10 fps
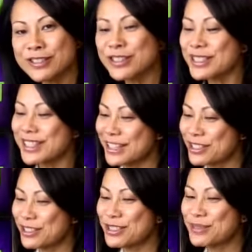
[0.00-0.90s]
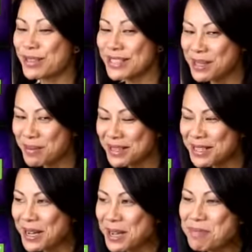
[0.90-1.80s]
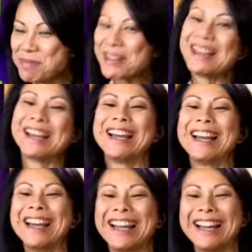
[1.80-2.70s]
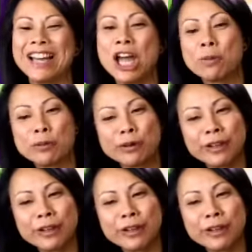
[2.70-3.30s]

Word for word: just stages, one step yeah. at a time. Mm-hmm.